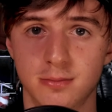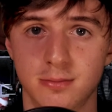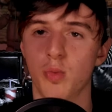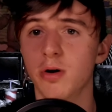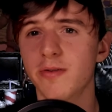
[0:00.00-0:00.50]

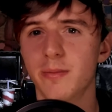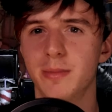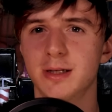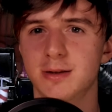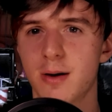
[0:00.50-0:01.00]
One of the
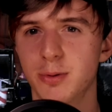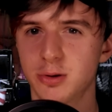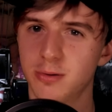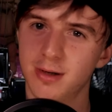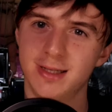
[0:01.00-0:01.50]
missed
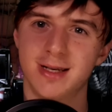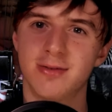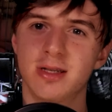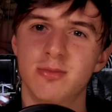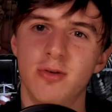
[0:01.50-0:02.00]
opportunities in
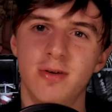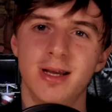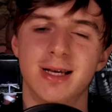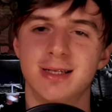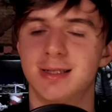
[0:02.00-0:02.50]
this movie
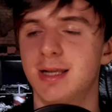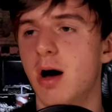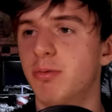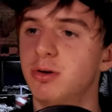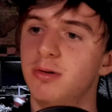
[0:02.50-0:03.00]
is the
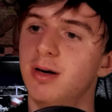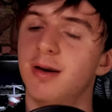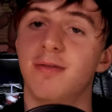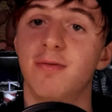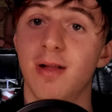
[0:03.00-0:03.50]
opportunity
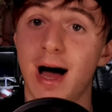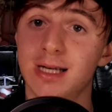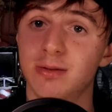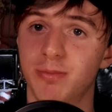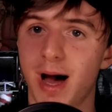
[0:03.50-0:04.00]
to
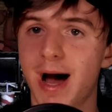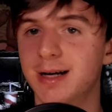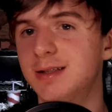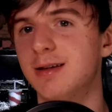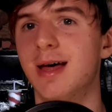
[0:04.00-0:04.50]
flash back
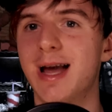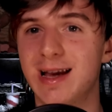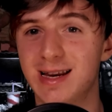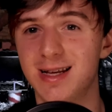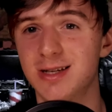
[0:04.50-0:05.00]
to the
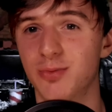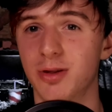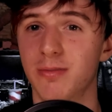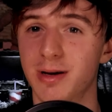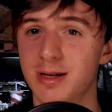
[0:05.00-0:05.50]
80s when
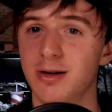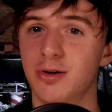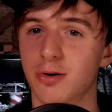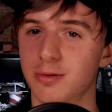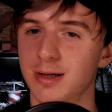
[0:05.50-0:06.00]
the missing
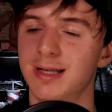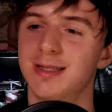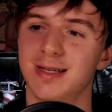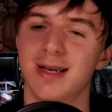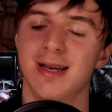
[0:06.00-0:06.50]
children
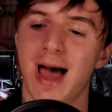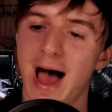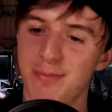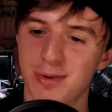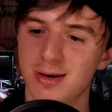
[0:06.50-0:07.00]
incident
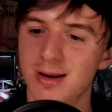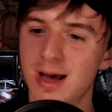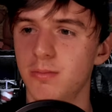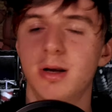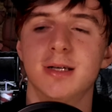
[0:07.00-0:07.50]

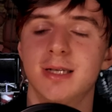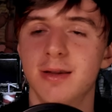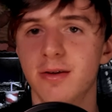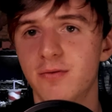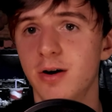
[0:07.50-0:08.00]
happened, because in
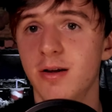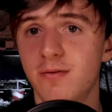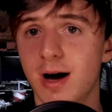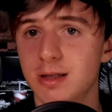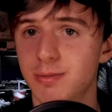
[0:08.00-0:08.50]
the Freddy
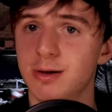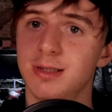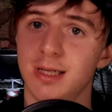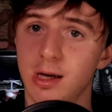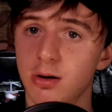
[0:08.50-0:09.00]
Fazbear's
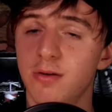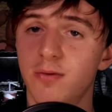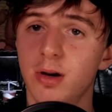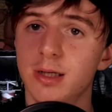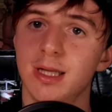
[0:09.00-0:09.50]
security
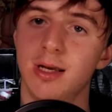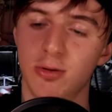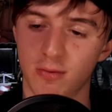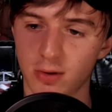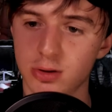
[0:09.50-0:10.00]
footage that
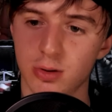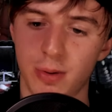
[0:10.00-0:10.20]
Universal